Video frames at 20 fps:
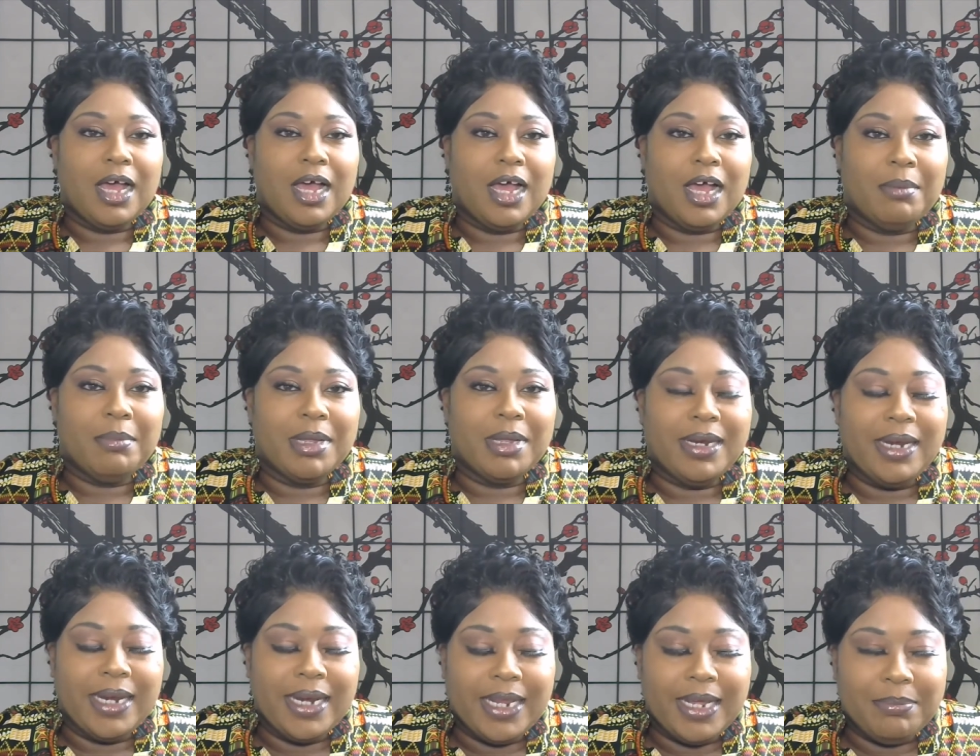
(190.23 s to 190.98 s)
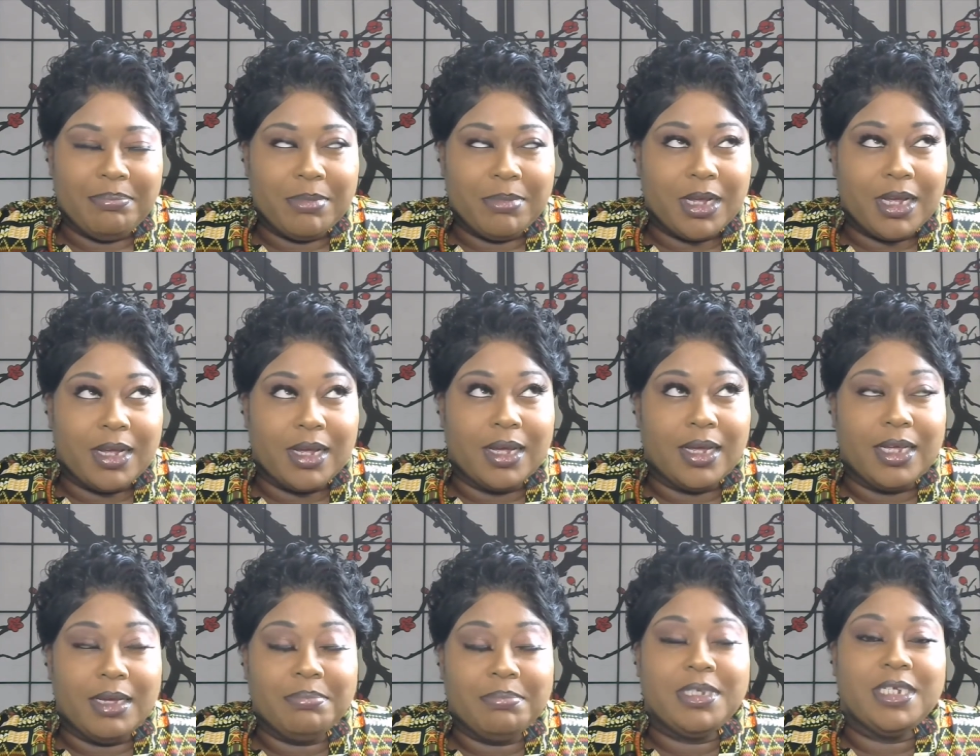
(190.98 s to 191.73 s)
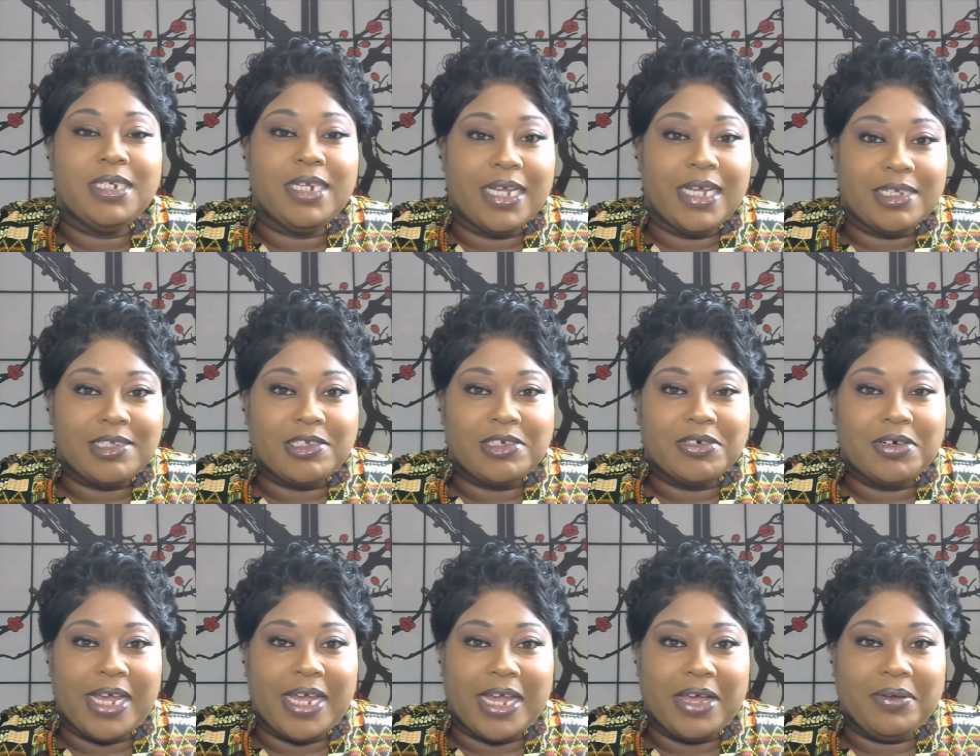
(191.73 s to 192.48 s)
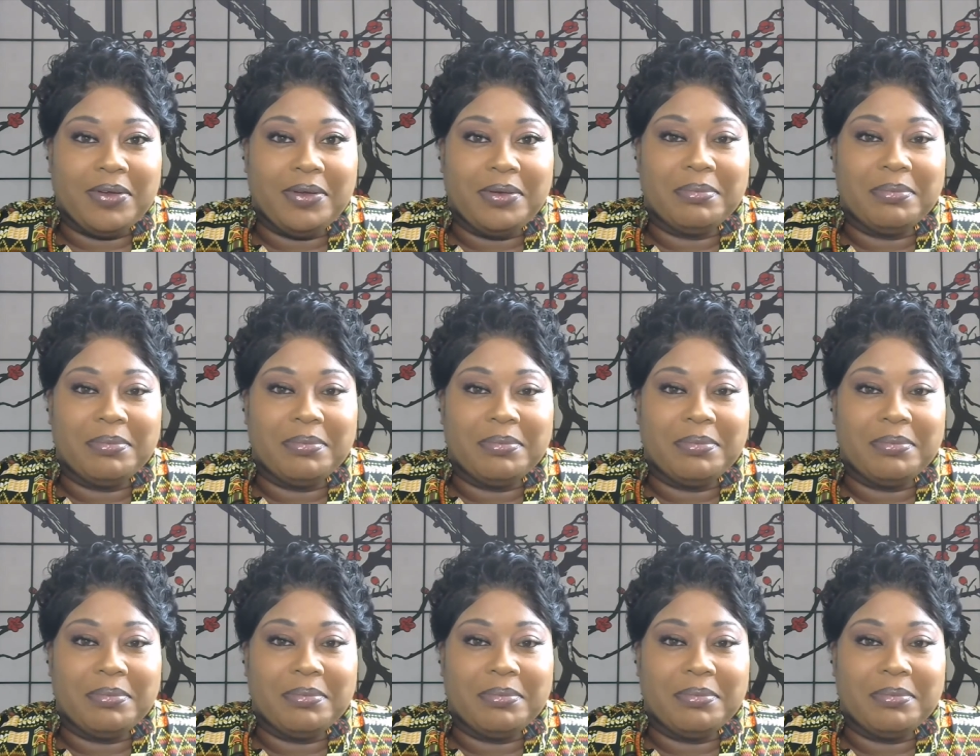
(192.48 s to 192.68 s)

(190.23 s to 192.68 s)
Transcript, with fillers: I'm an empty nester now.